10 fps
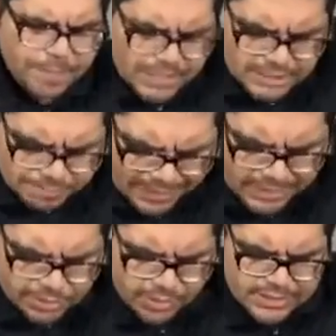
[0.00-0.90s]
Speak
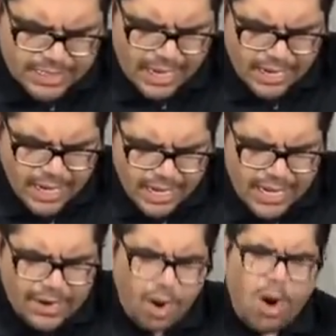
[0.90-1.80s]
to us, God.
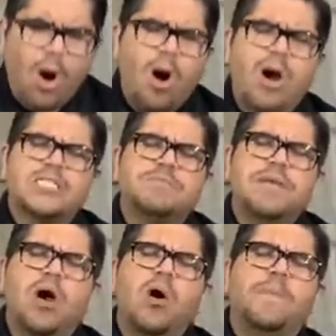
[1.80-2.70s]
Let our hearts
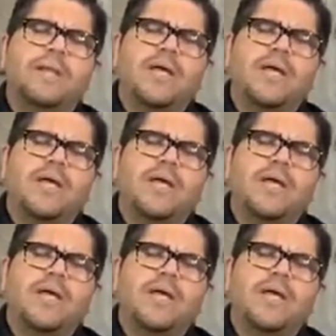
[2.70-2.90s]
be open.